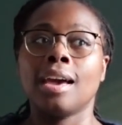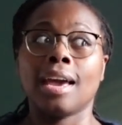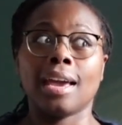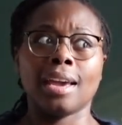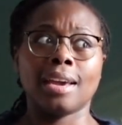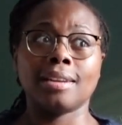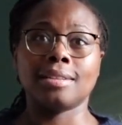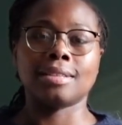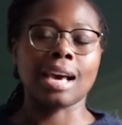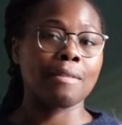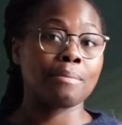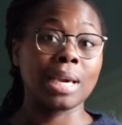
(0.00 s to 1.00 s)
And
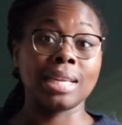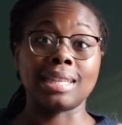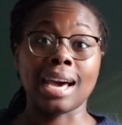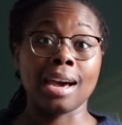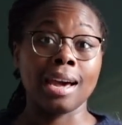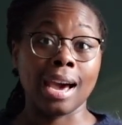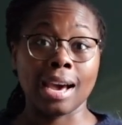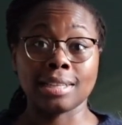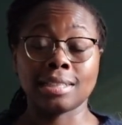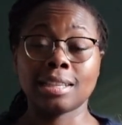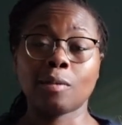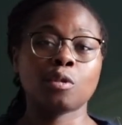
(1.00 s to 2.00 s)
I've made that hat
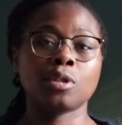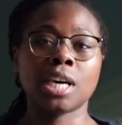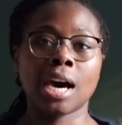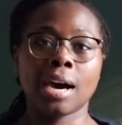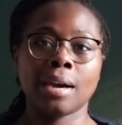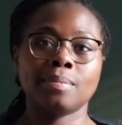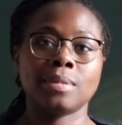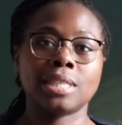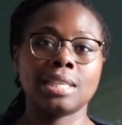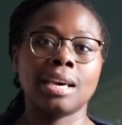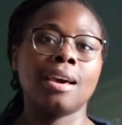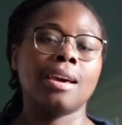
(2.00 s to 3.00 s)
several
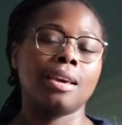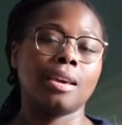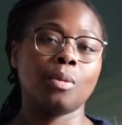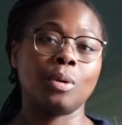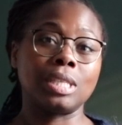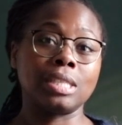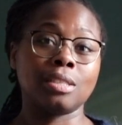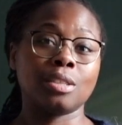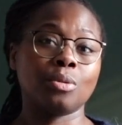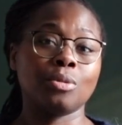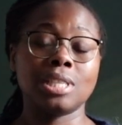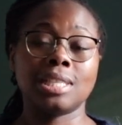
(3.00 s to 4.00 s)
times. It wasn't
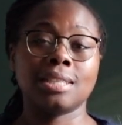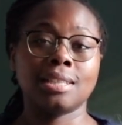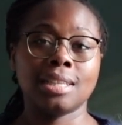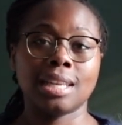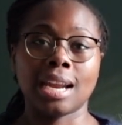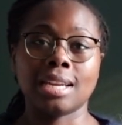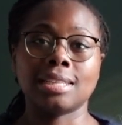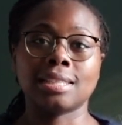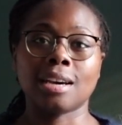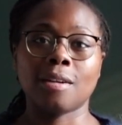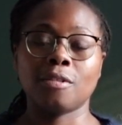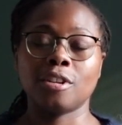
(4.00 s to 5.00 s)
until recently that I
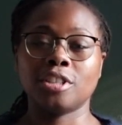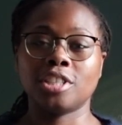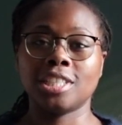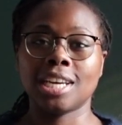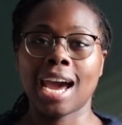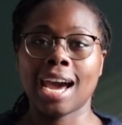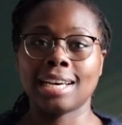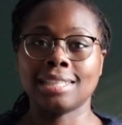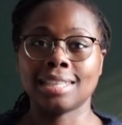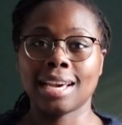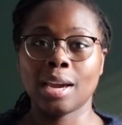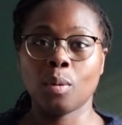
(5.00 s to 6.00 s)
discovered she
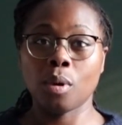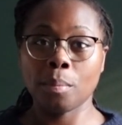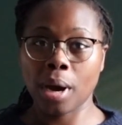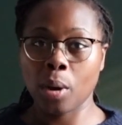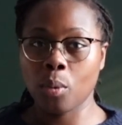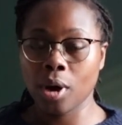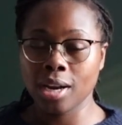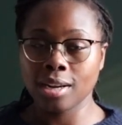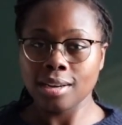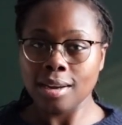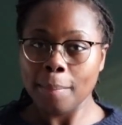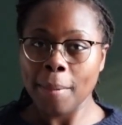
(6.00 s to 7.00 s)
has a
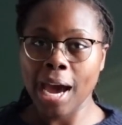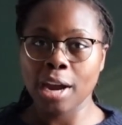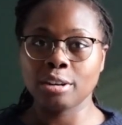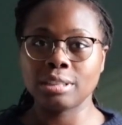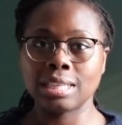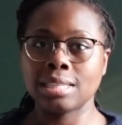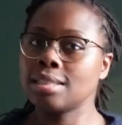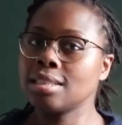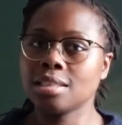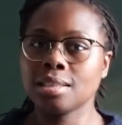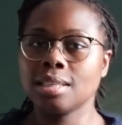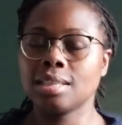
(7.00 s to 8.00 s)
1x1 pattern that's
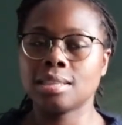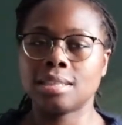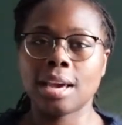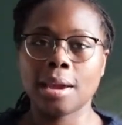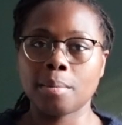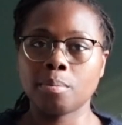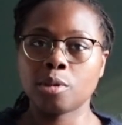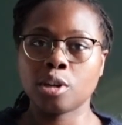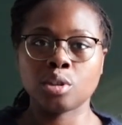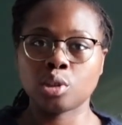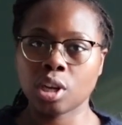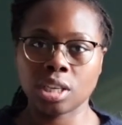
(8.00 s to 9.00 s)
essentially the same,
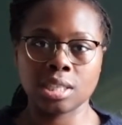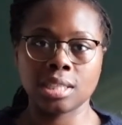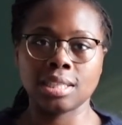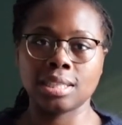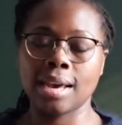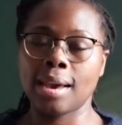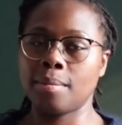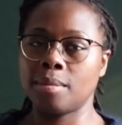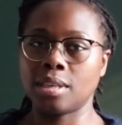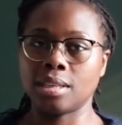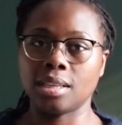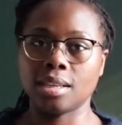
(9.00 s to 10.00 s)
construction the same,
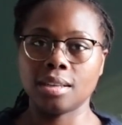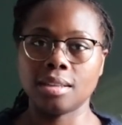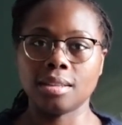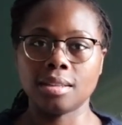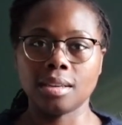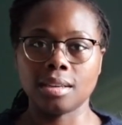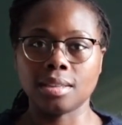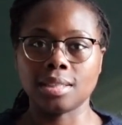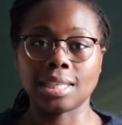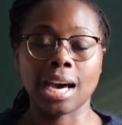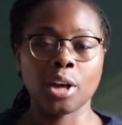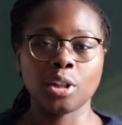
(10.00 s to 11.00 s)
the
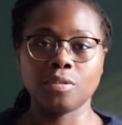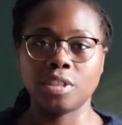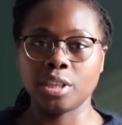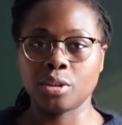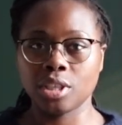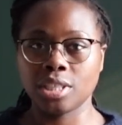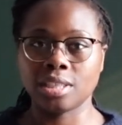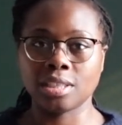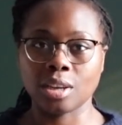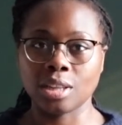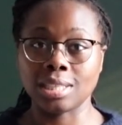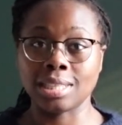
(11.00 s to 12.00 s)
style of decreases
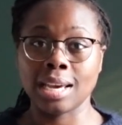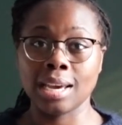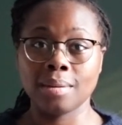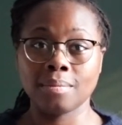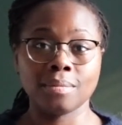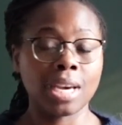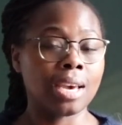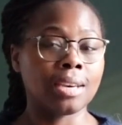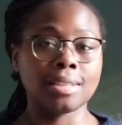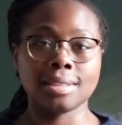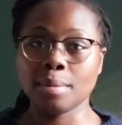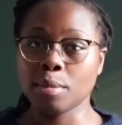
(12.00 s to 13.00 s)
are the same
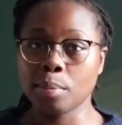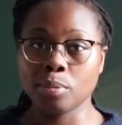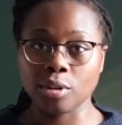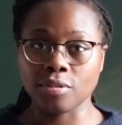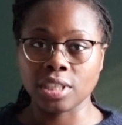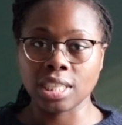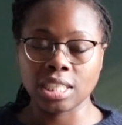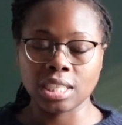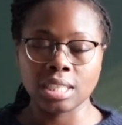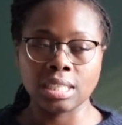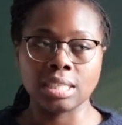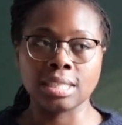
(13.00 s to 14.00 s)
number of
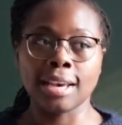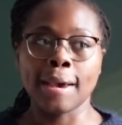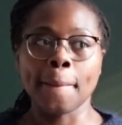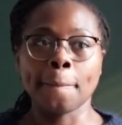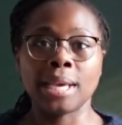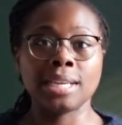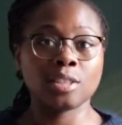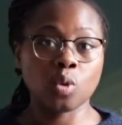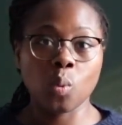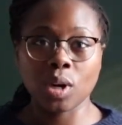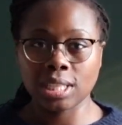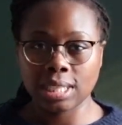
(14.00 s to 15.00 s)
stitches. It is a
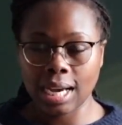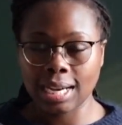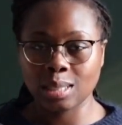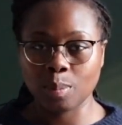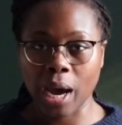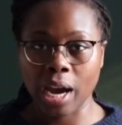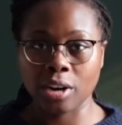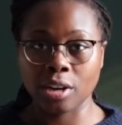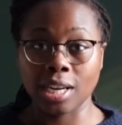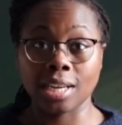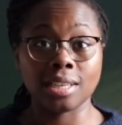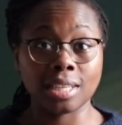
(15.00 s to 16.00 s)
one size
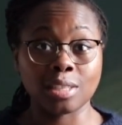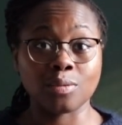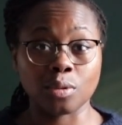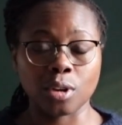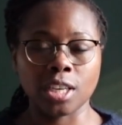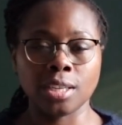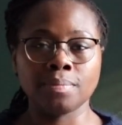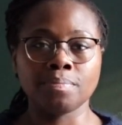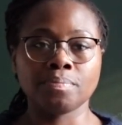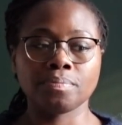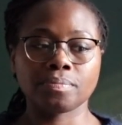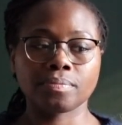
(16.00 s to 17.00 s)
pattern and it is free.
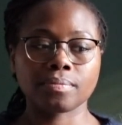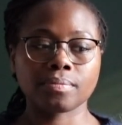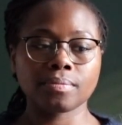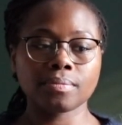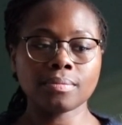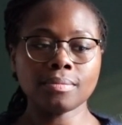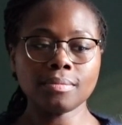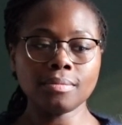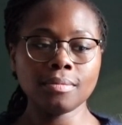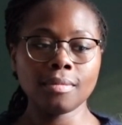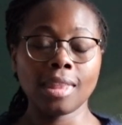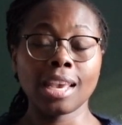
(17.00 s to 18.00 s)

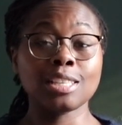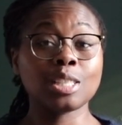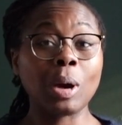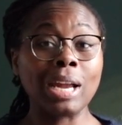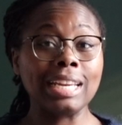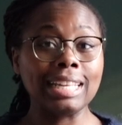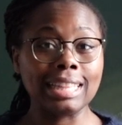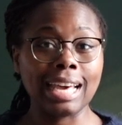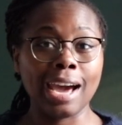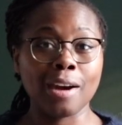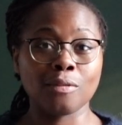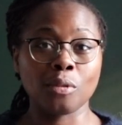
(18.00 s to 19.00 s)
So I knit
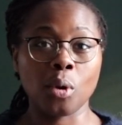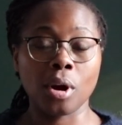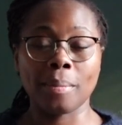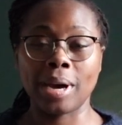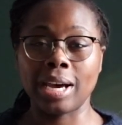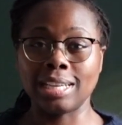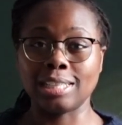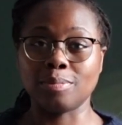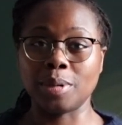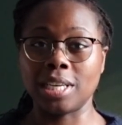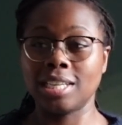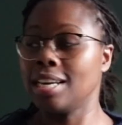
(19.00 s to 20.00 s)
that for my
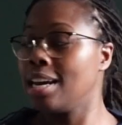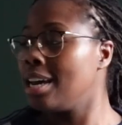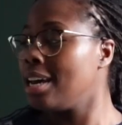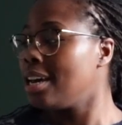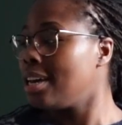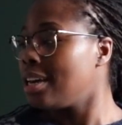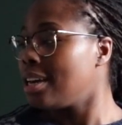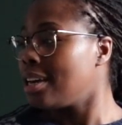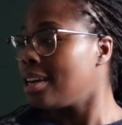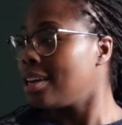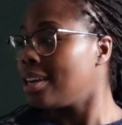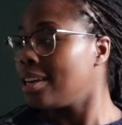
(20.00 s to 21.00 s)
husband.
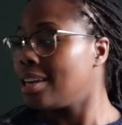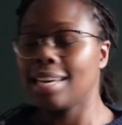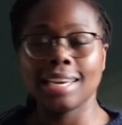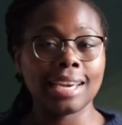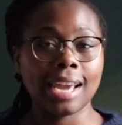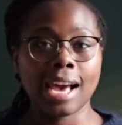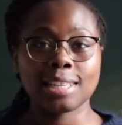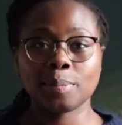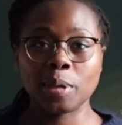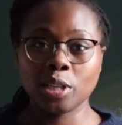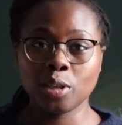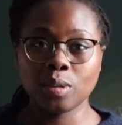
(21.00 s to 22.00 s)
He has
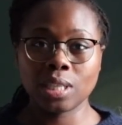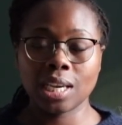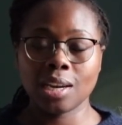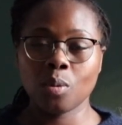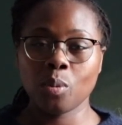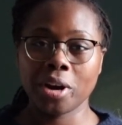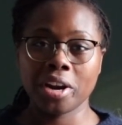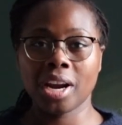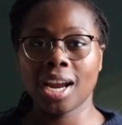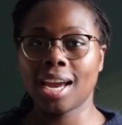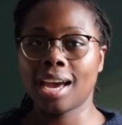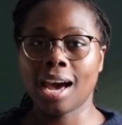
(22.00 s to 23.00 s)
been using it and
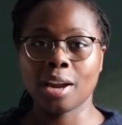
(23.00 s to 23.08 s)
wearing it.